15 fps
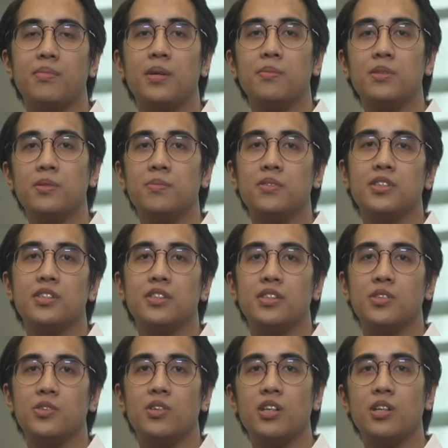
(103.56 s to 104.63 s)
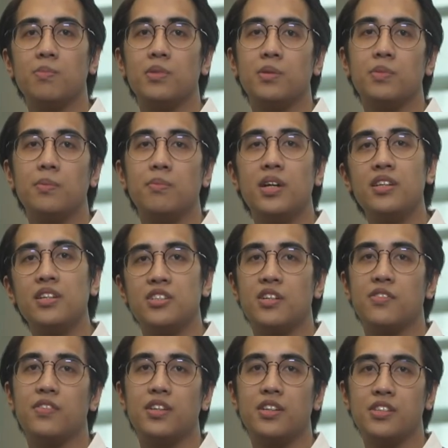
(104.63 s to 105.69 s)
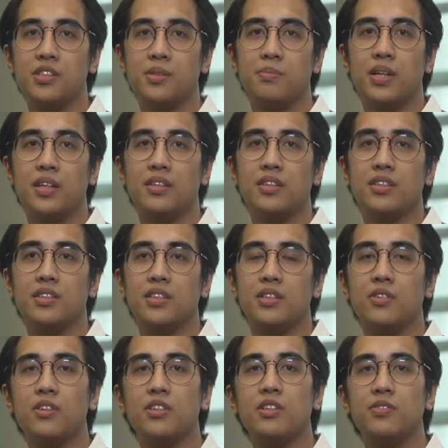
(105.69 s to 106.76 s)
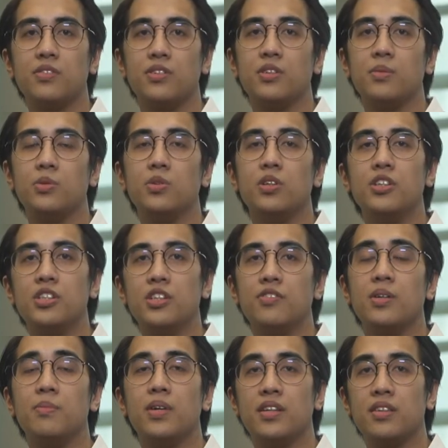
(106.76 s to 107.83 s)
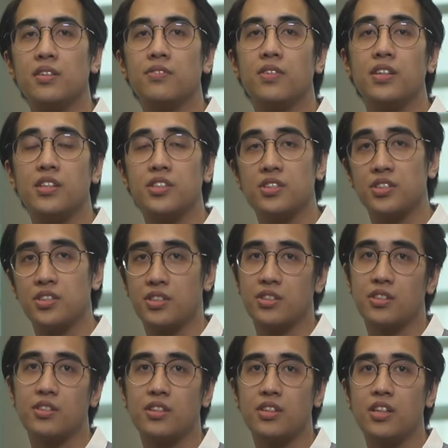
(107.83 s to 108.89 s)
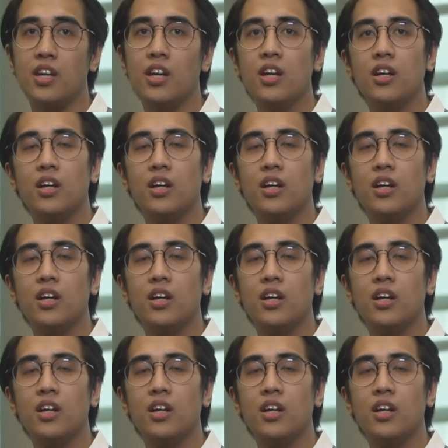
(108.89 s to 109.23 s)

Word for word: My purpose is to help people manage their financial matters in order for them to achieve a better financial security